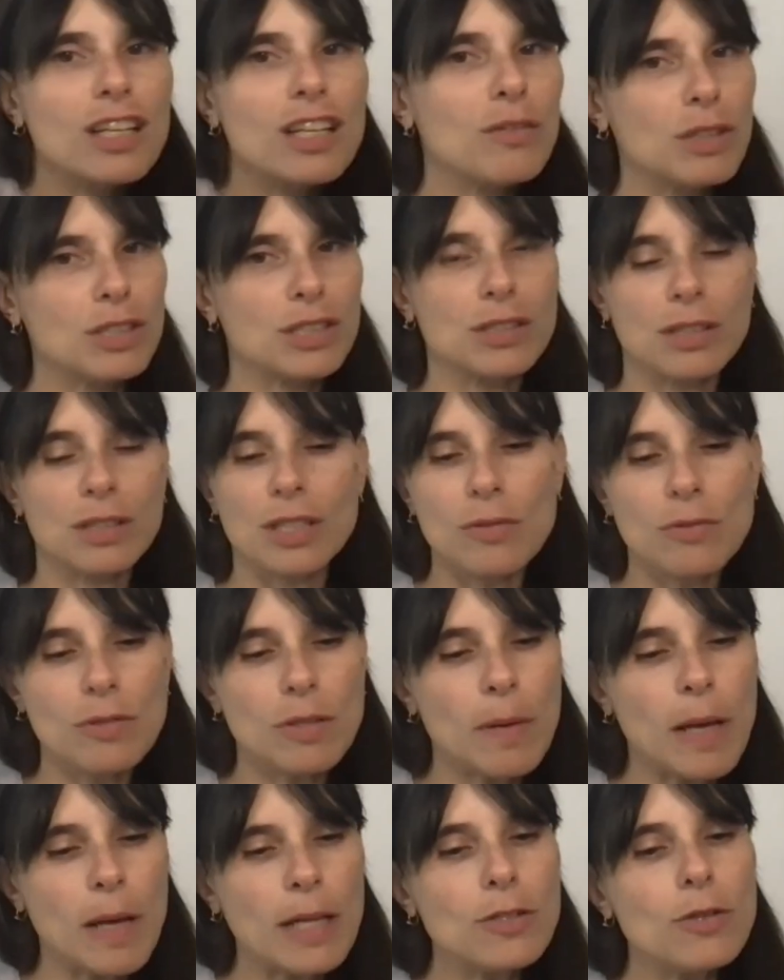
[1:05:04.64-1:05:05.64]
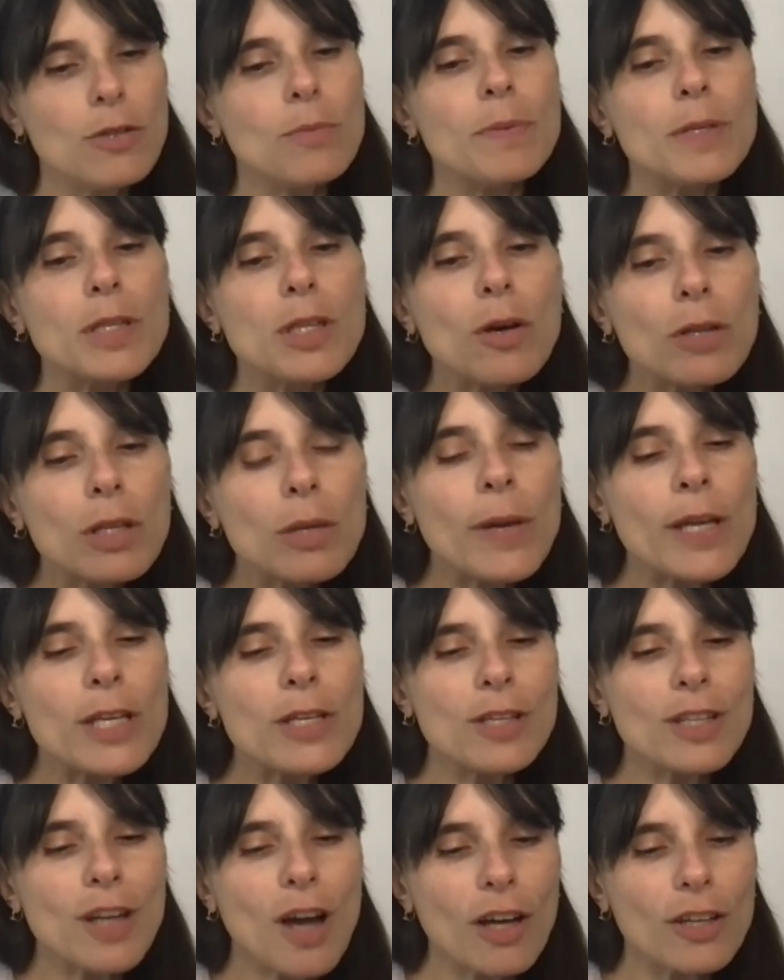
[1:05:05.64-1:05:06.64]
the only way
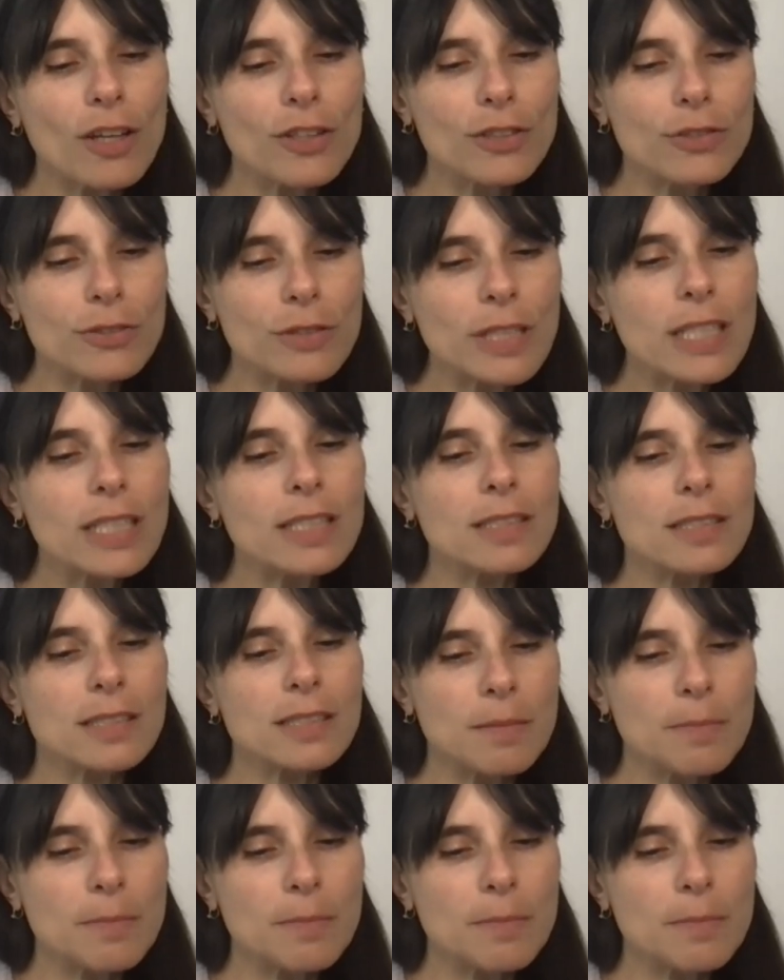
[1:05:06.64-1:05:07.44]
you can honor your needs is